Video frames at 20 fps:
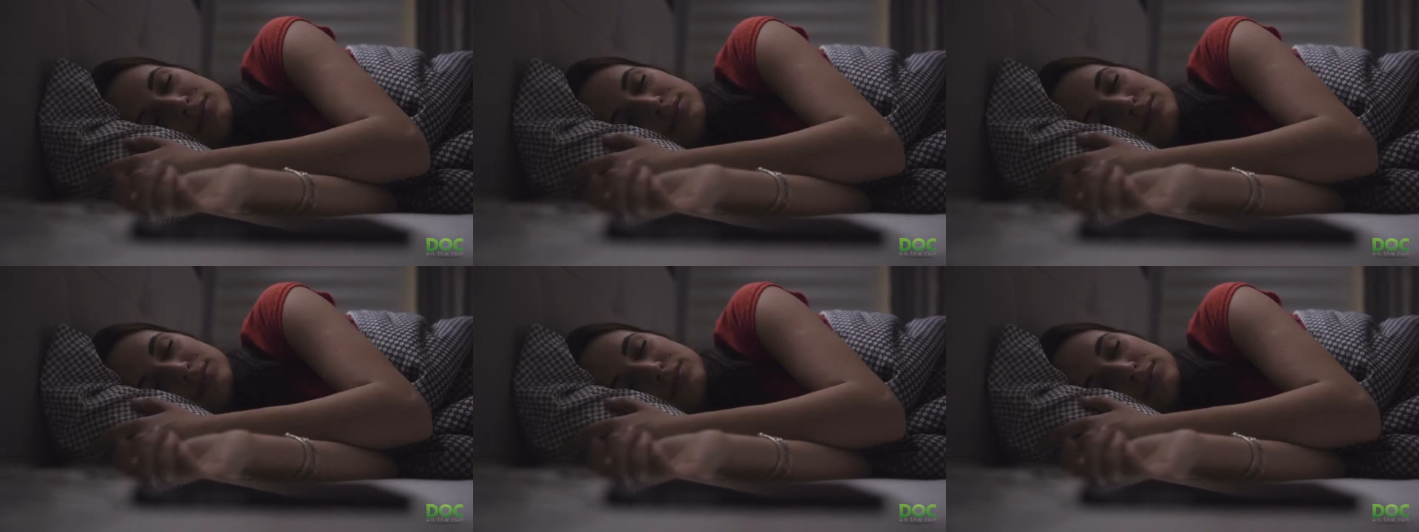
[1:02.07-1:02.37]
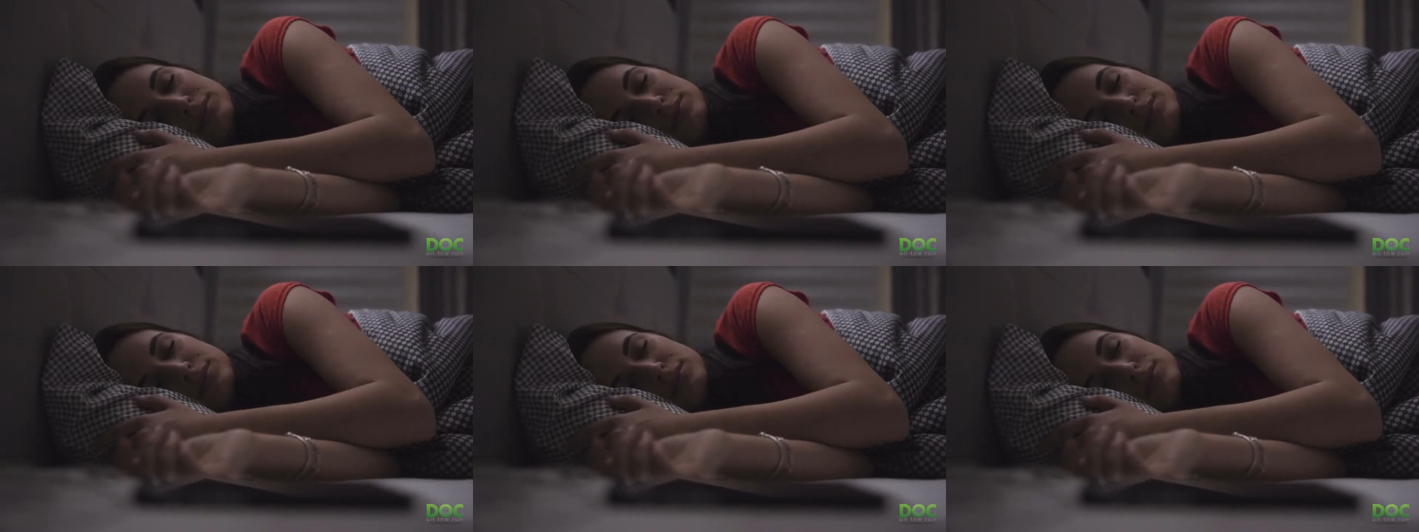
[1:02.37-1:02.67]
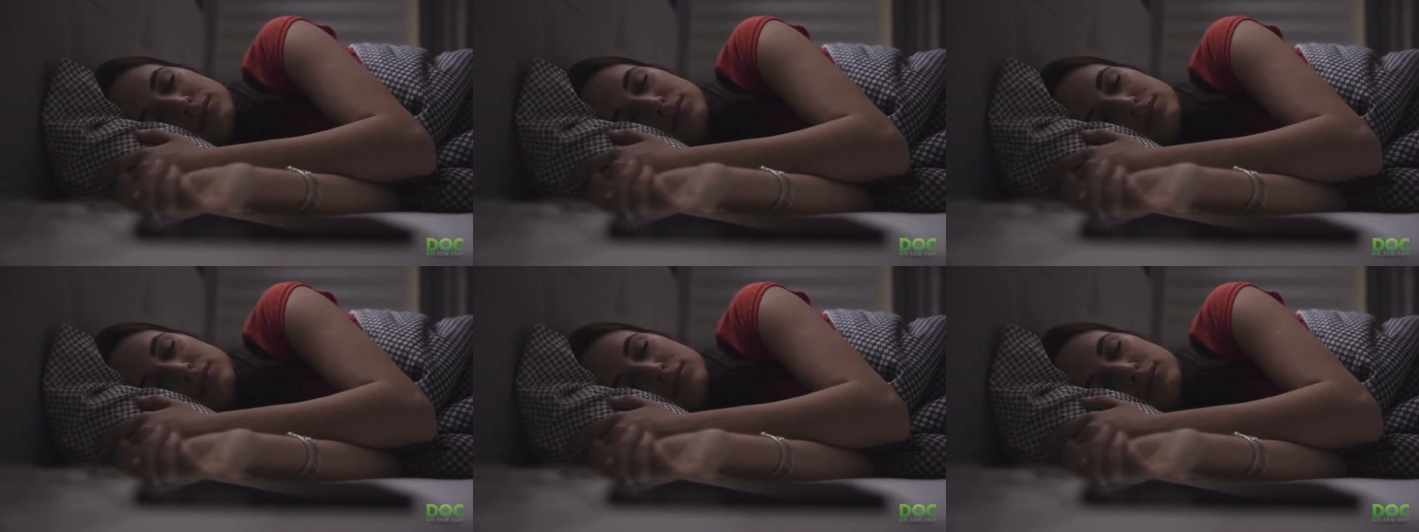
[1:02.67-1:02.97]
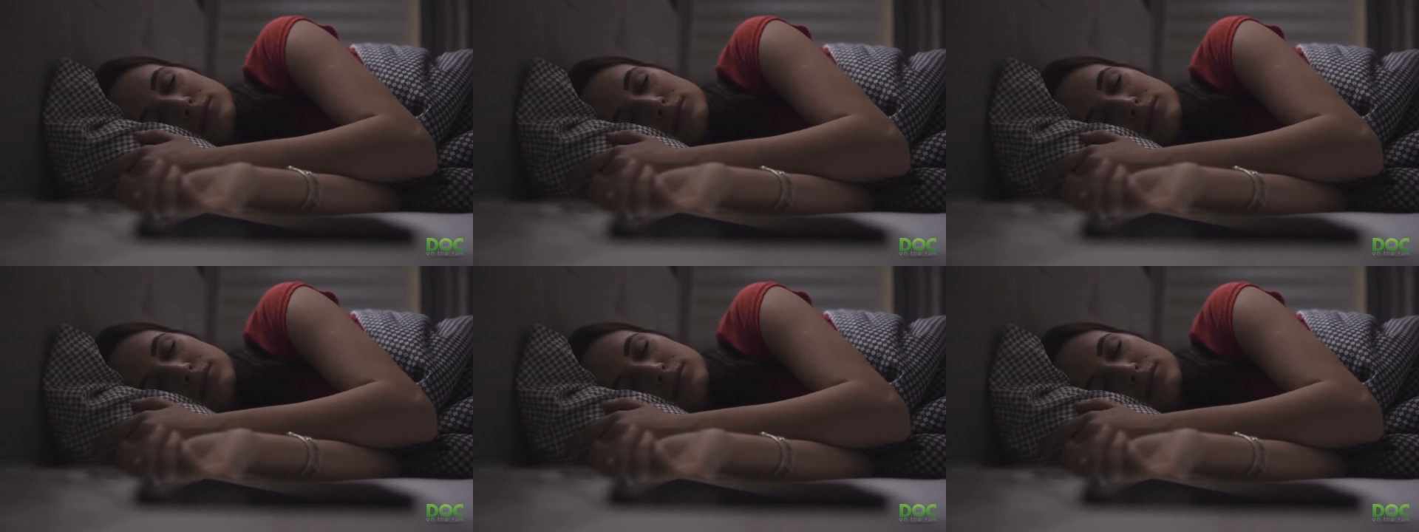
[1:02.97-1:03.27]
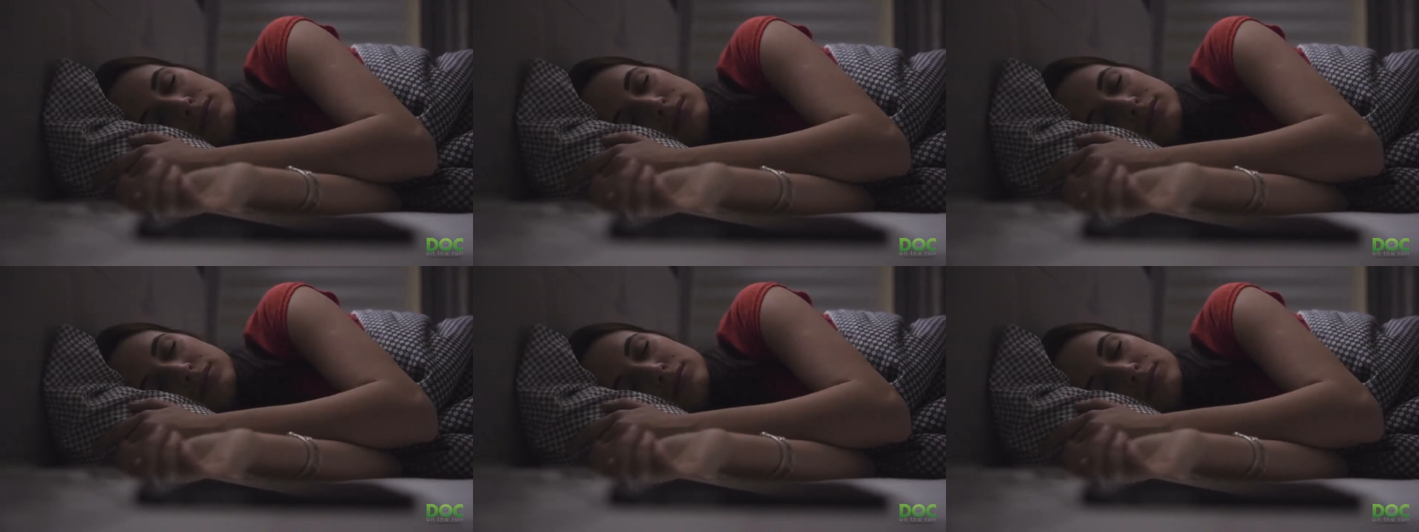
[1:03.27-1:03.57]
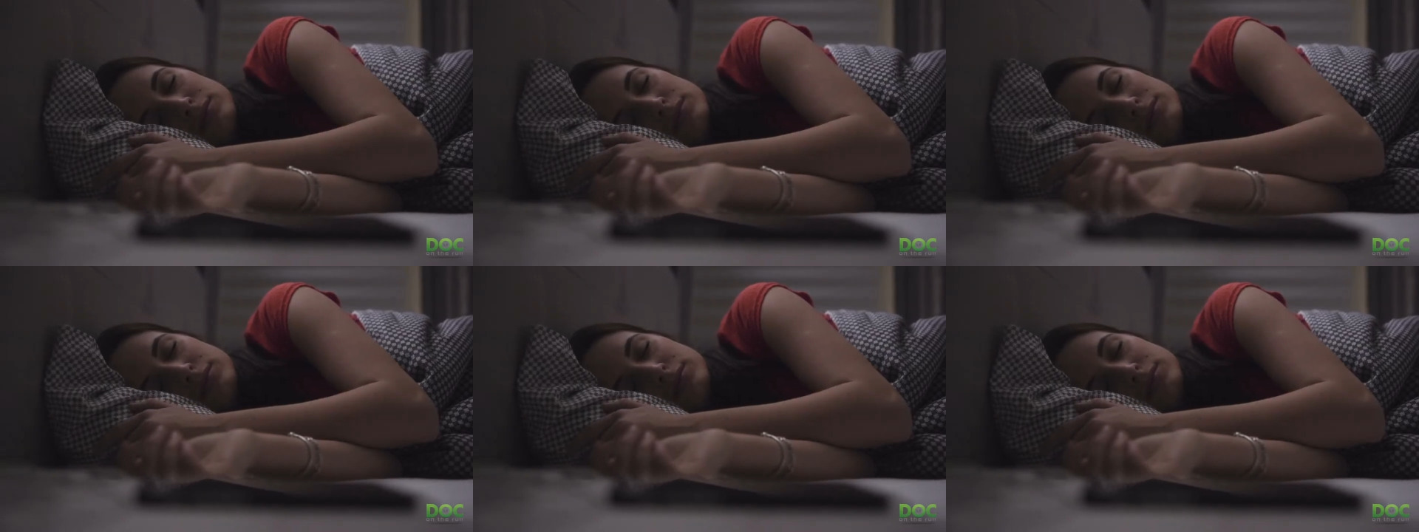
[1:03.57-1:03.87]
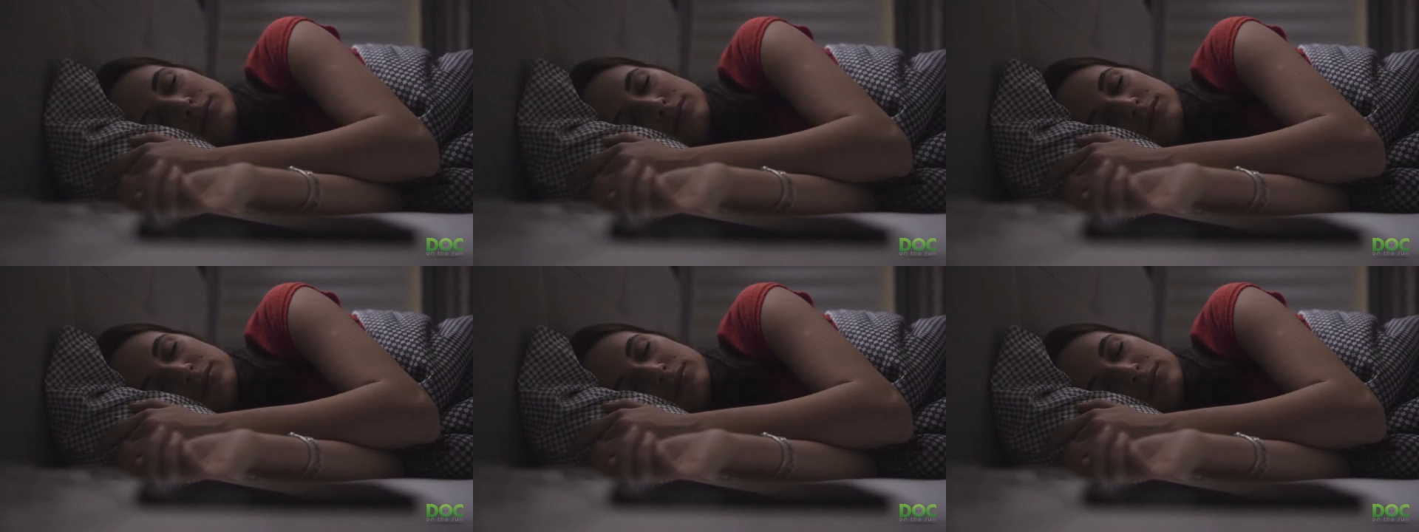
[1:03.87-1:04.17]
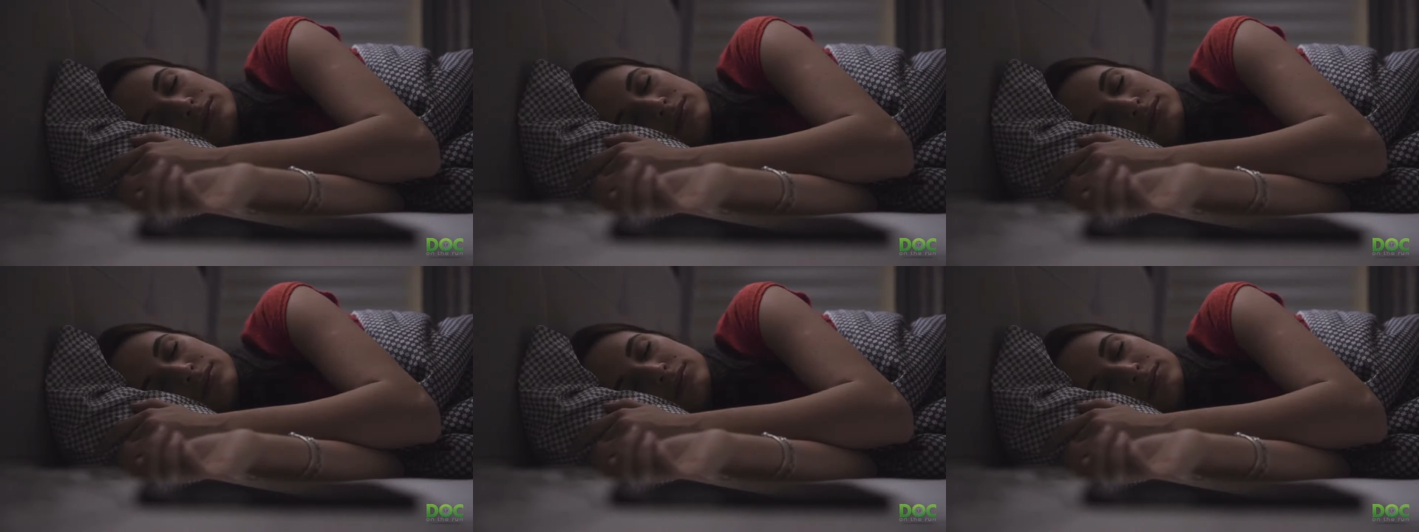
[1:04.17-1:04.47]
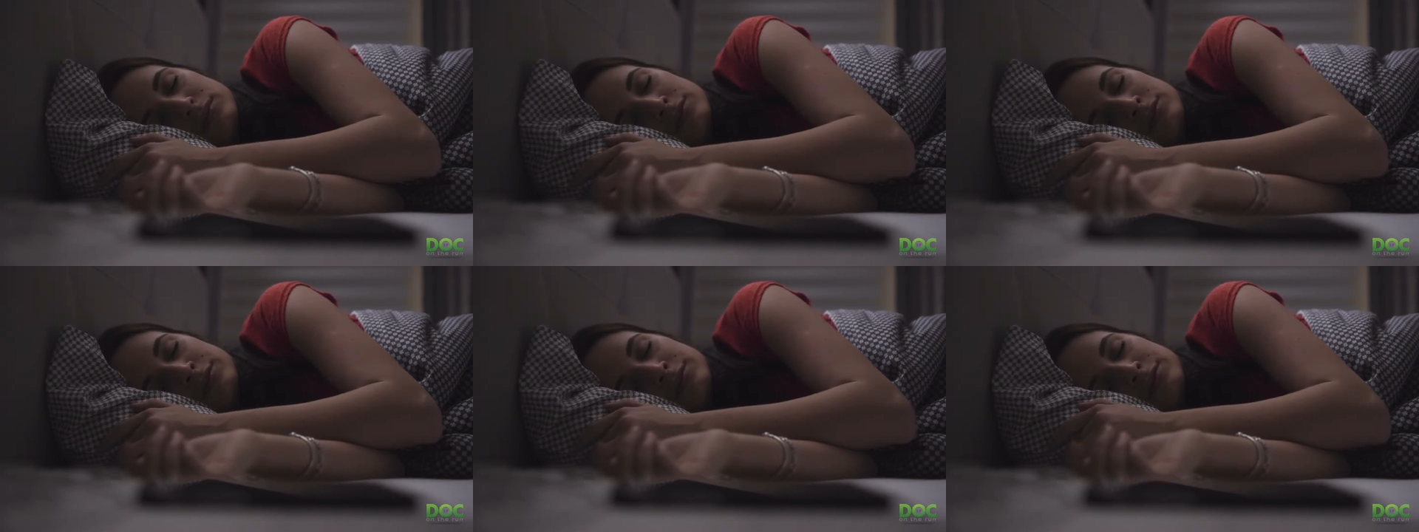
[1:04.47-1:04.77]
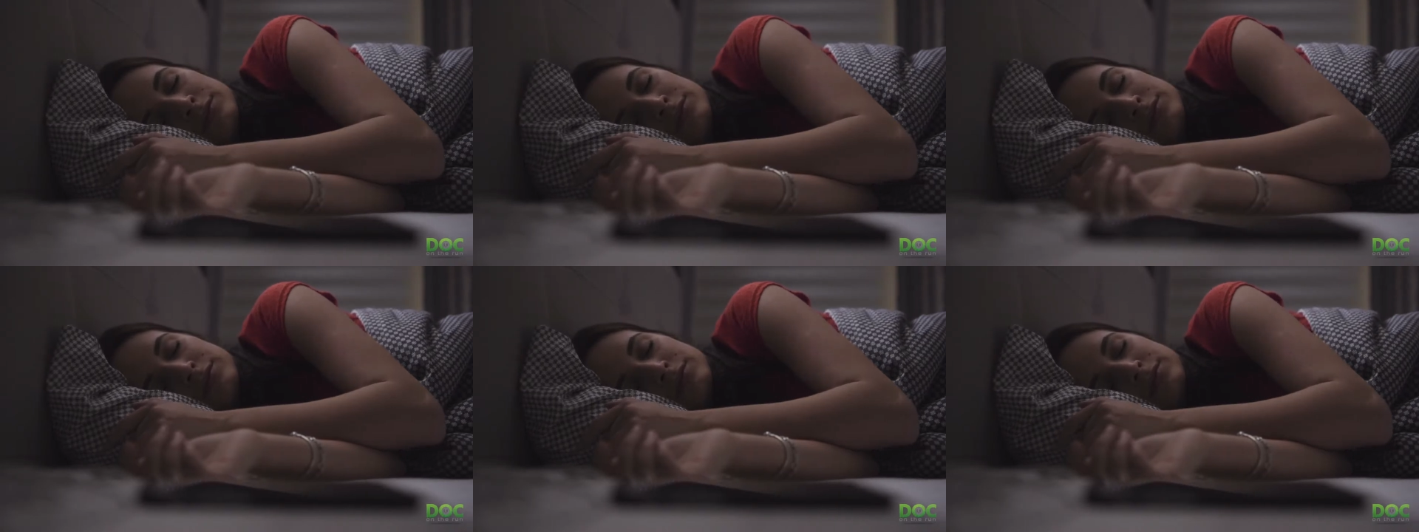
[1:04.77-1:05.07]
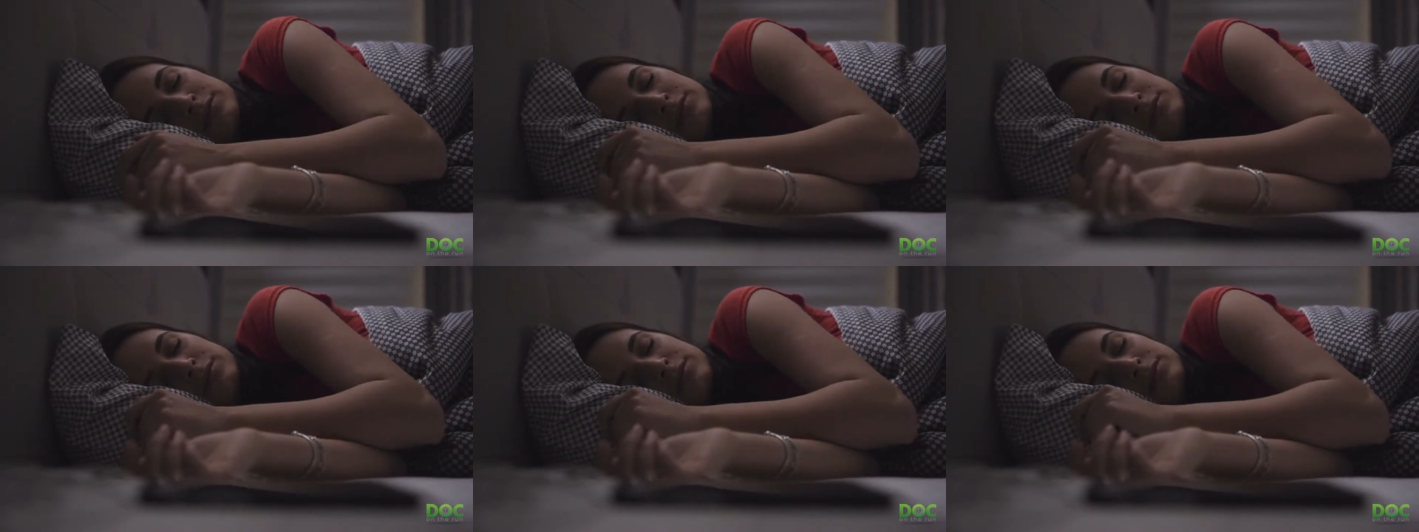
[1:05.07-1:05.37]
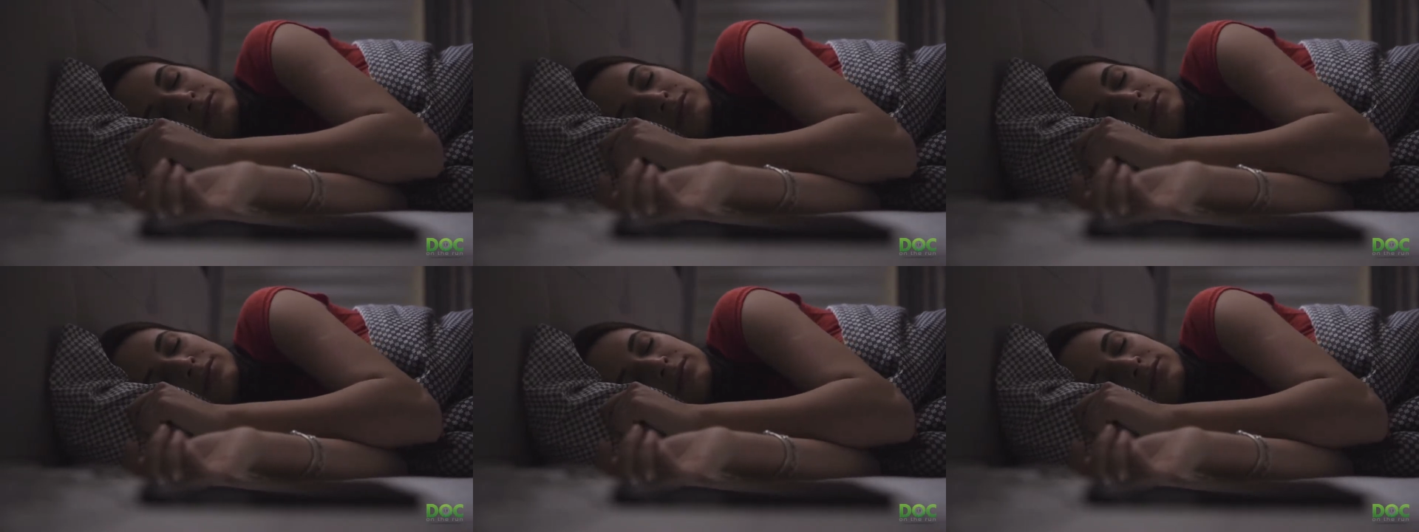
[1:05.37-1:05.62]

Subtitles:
No face is visible, so there are no lips to read.